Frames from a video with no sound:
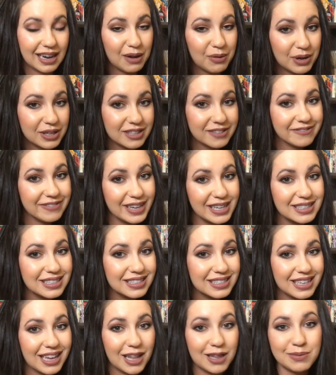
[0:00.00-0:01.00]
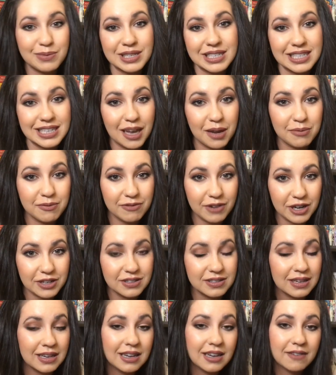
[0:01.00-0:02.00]
I want the fantasy element to come
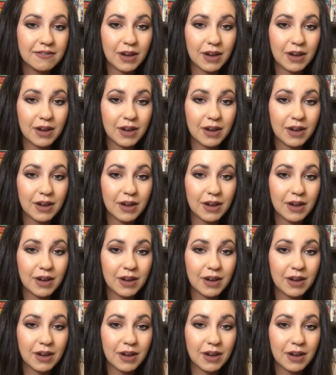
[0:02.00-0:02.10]
first.